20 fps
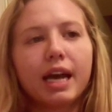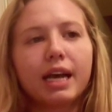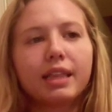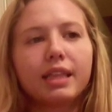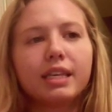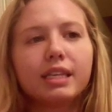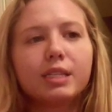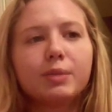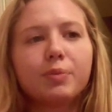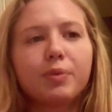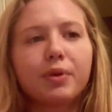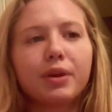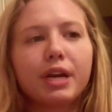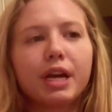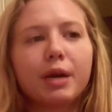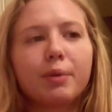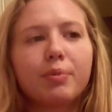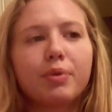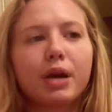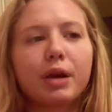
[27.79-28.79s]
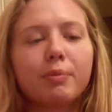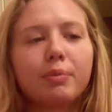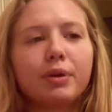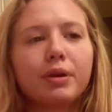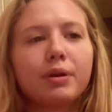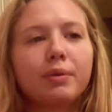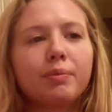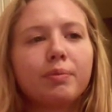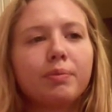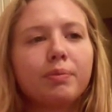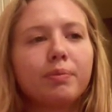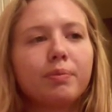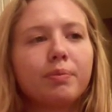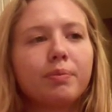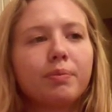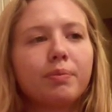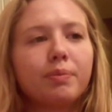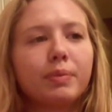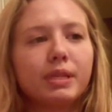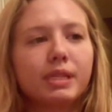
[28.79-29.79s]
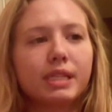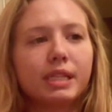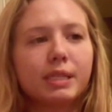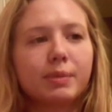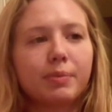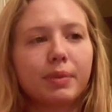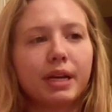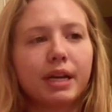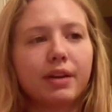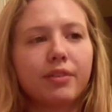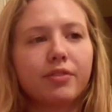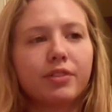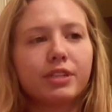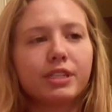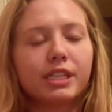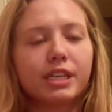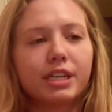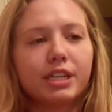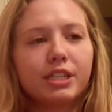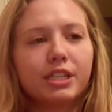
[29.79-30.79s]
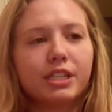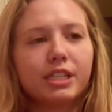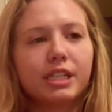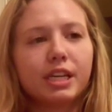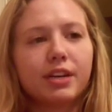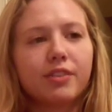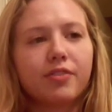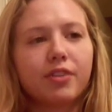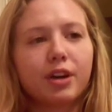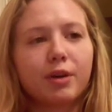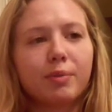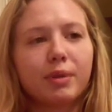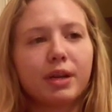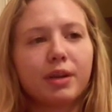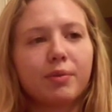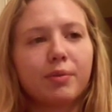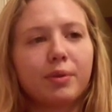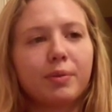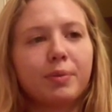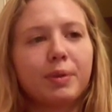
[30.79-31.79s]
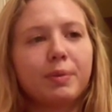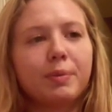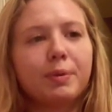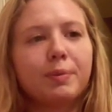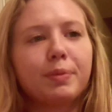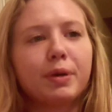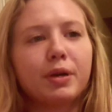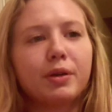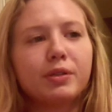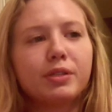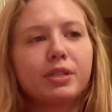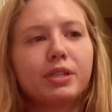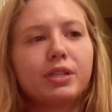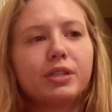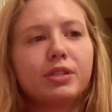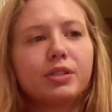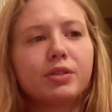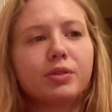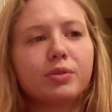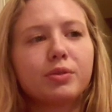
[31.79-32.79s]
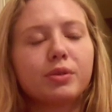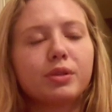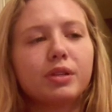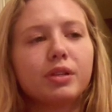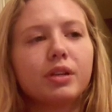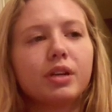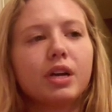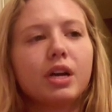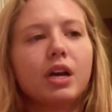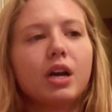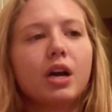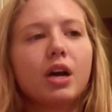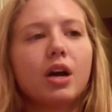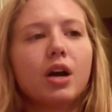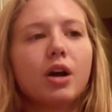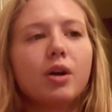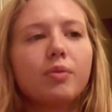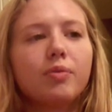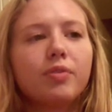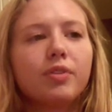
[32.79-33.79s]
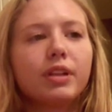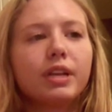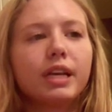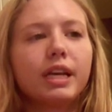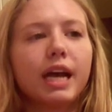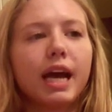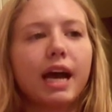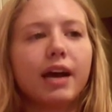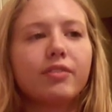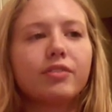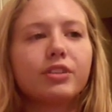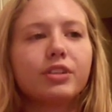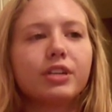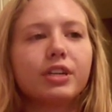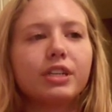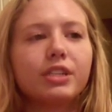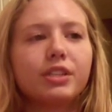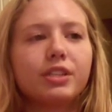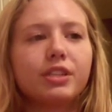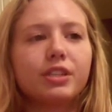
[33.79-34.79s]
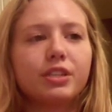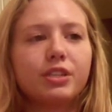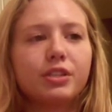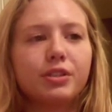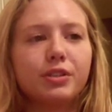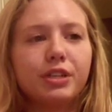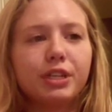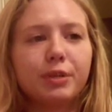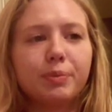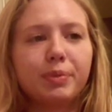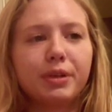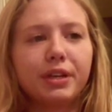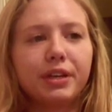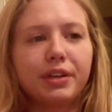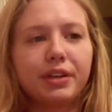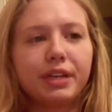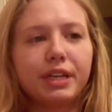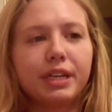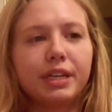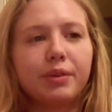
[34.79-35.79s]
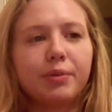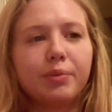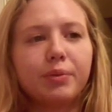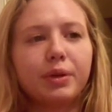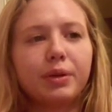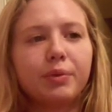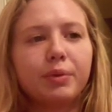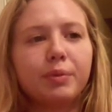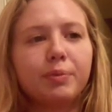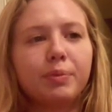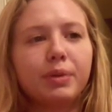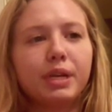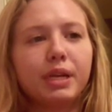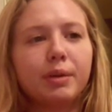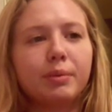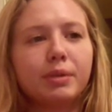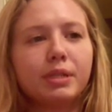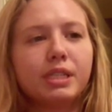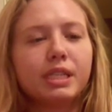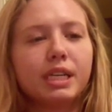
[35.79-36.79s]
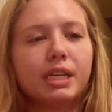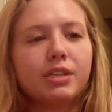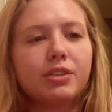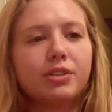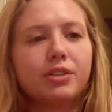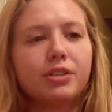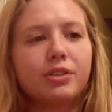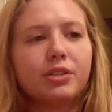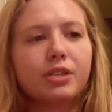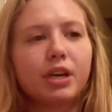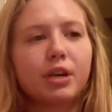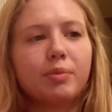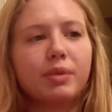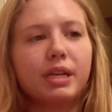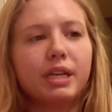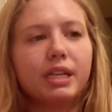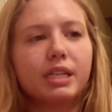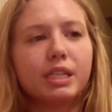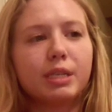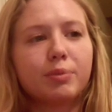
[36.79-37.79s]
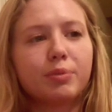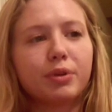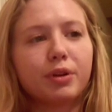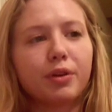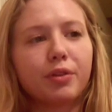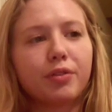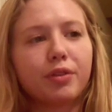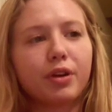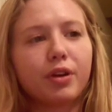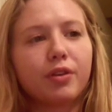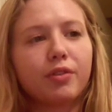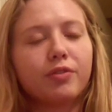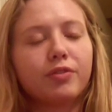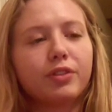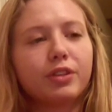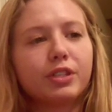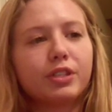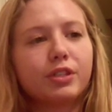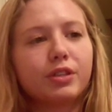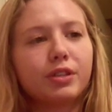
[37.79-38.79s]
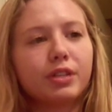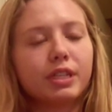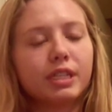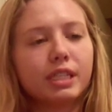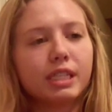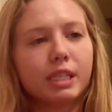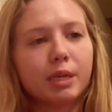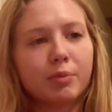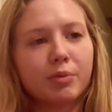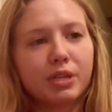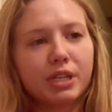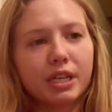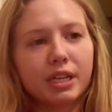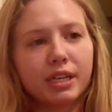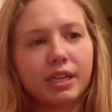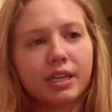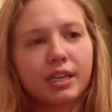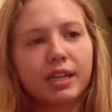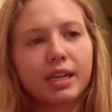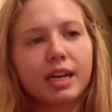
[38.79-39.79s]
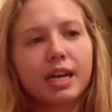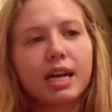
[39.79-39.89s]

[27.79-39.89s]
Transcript: At this point, a proper business plan for synergistic farming would be proposed to the school. Hopefully, after the 2-year period, we would be able to introduce our meat into ProThrow for student consumption.